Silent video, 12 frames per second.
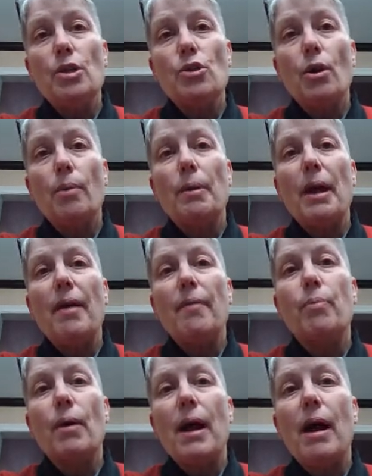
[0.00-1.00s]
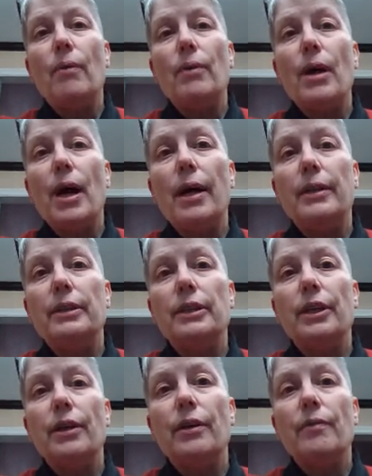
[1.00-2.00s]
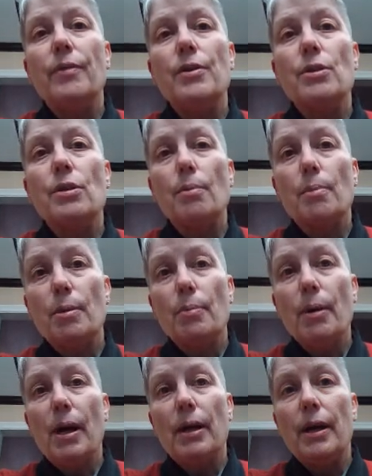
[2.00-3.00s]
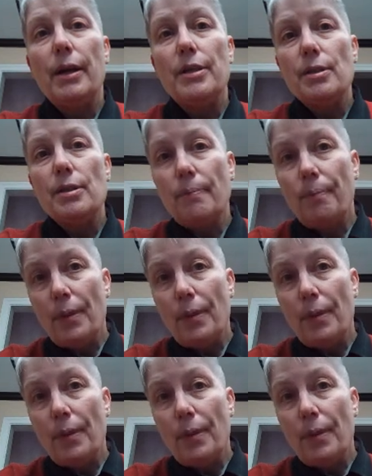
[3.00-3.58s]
so I'm going to have brown eyes here. This is going to be the brown eyes.